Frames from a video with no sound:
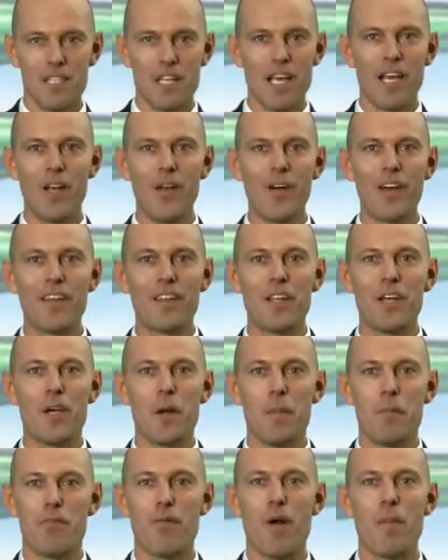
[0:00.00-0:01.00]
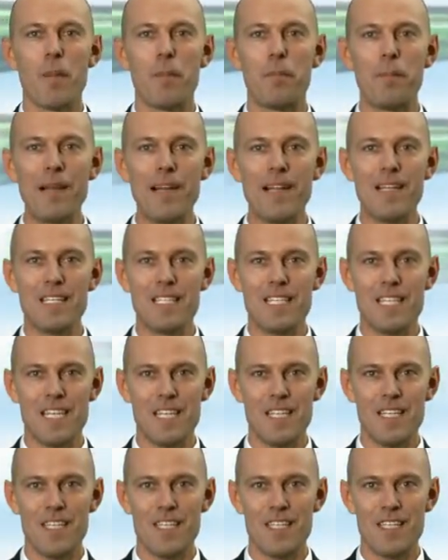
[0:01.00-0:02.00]
take a look at the
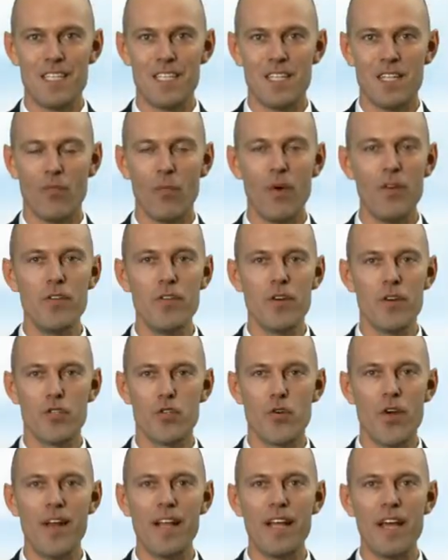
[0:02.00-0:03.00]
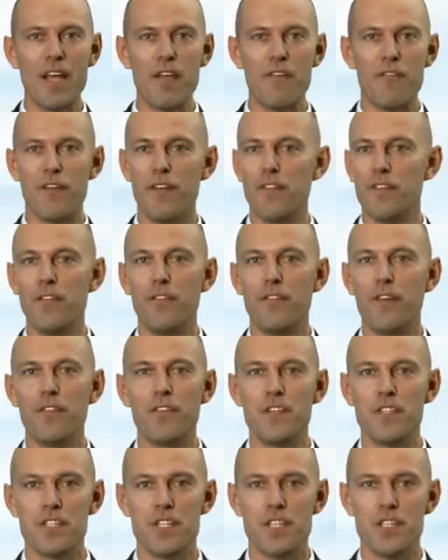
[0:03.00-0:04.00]
probabilities when you are trading a
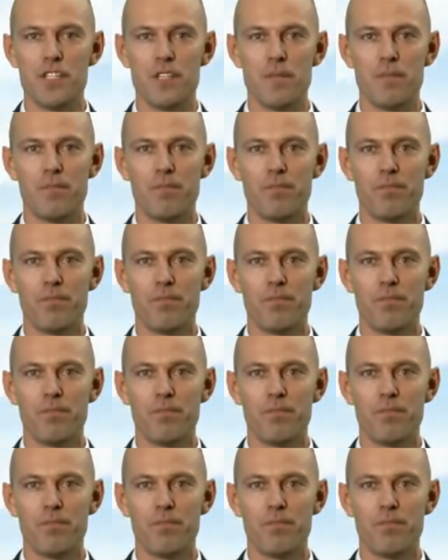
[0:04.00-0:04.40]
50-50 system.